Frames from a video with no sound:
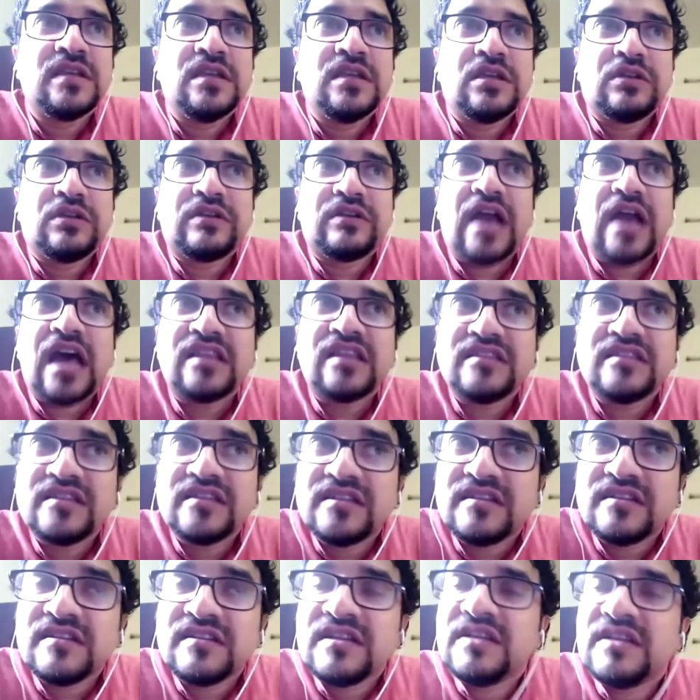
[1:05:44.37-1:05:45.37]

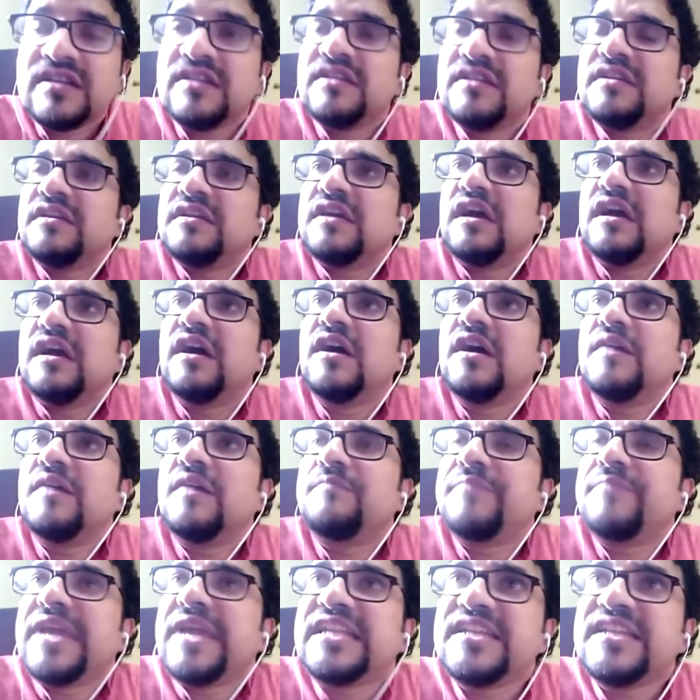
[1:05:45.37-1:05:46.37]
Rather,
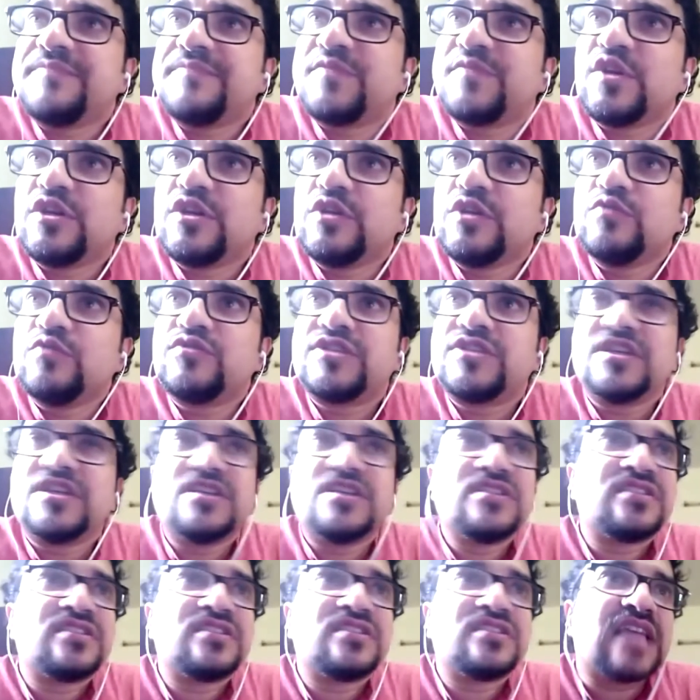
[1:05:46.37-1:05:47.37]
petty
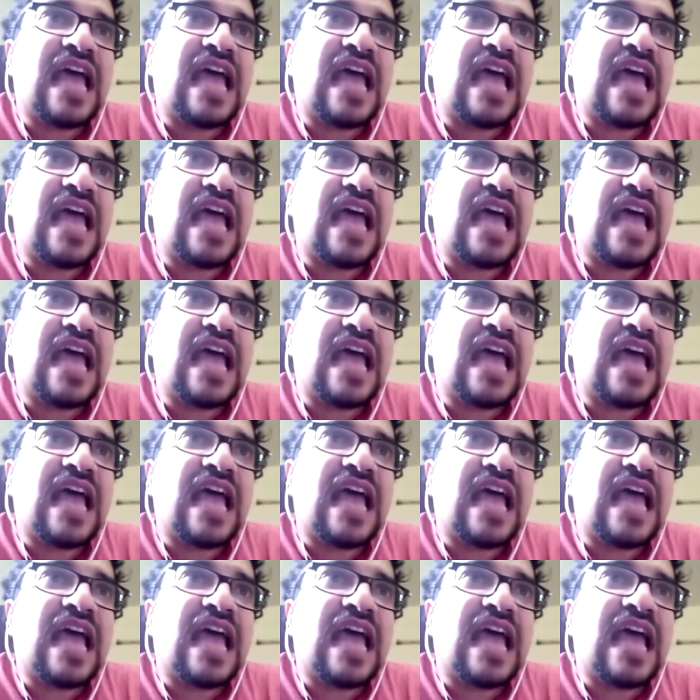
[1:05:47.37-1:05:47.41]
producers